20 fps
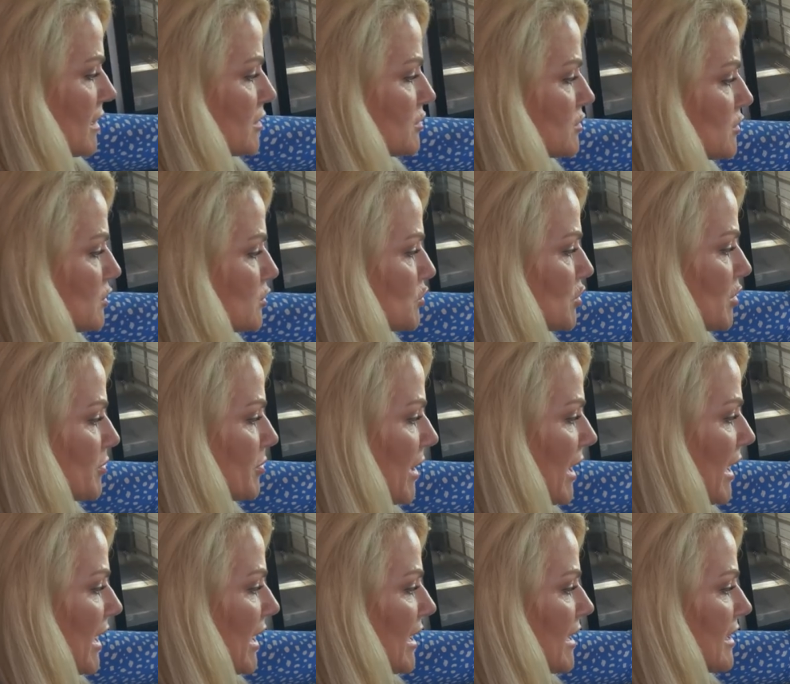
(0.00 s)
So trip
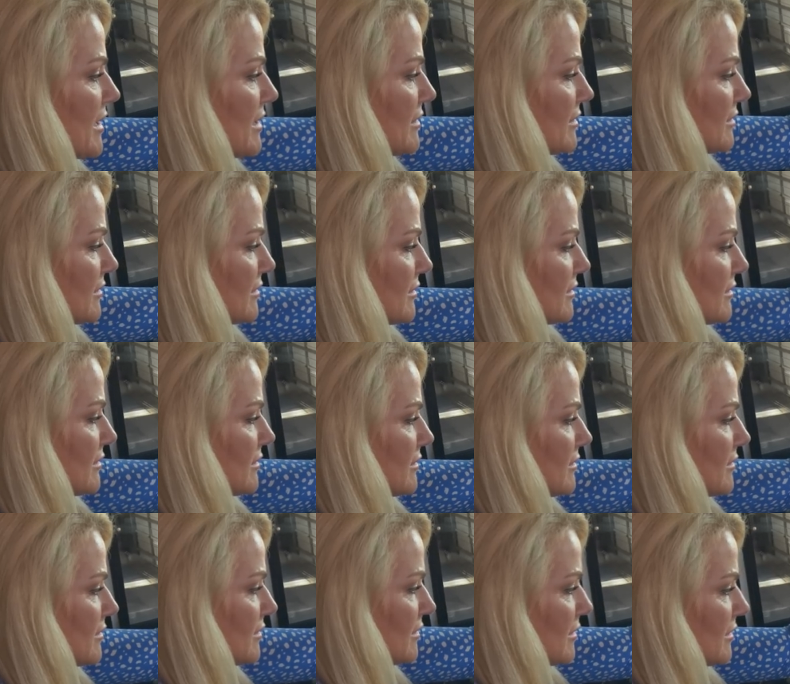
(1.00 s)
A
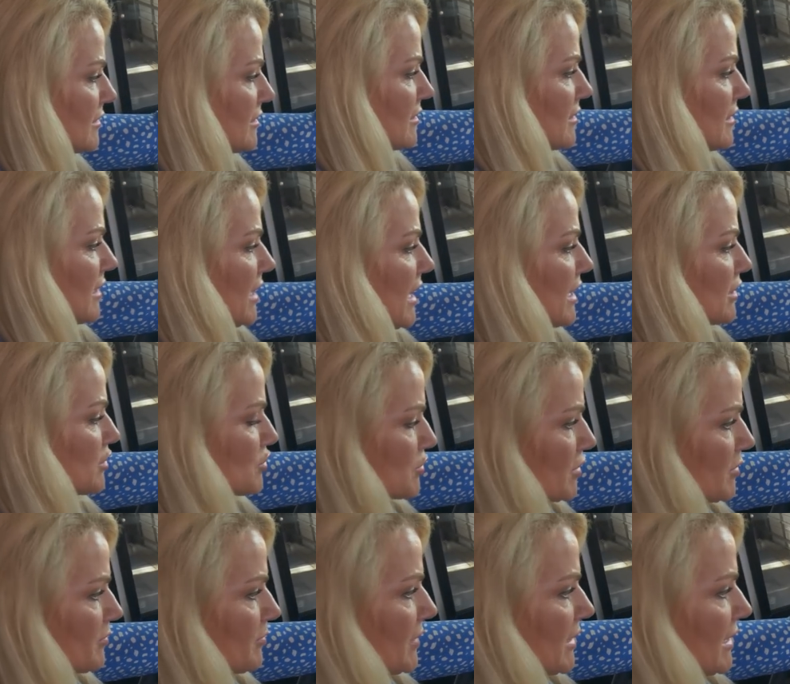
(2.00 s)
and
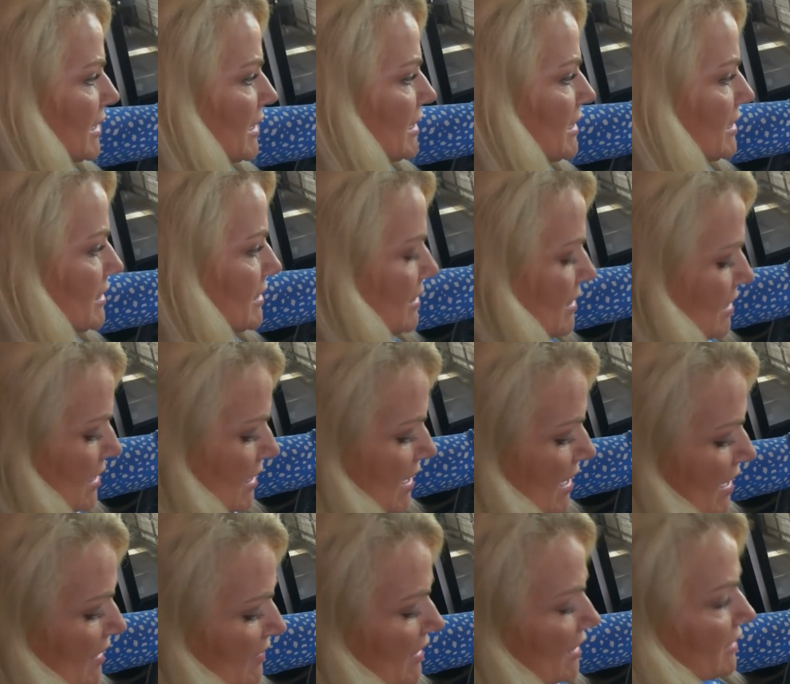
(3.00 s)
trip B.
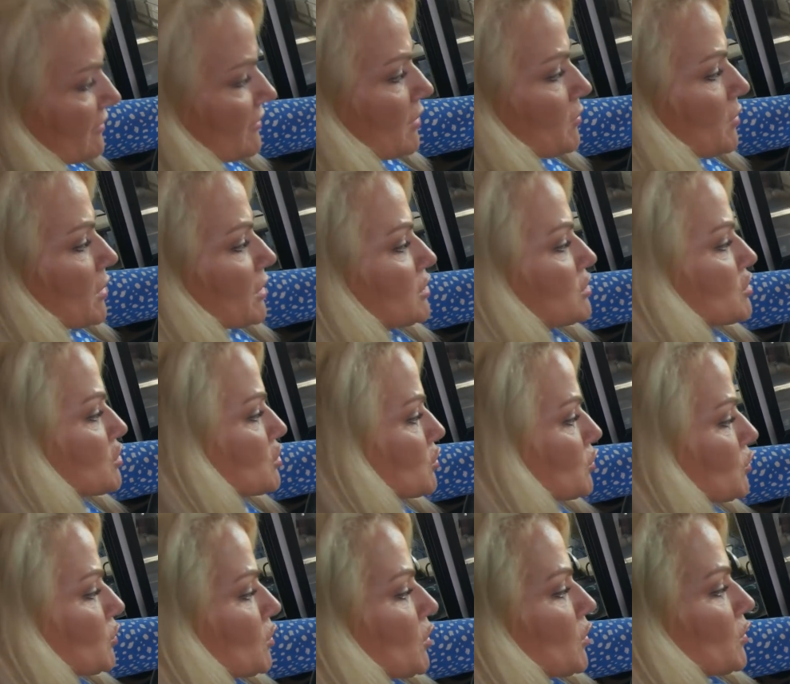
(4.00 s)
And then if I want to
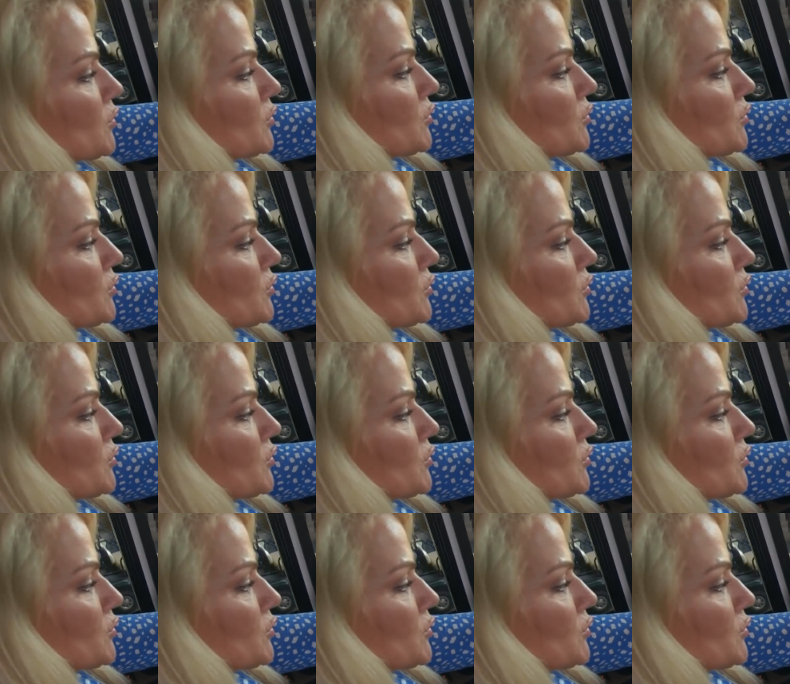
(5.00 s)
scroll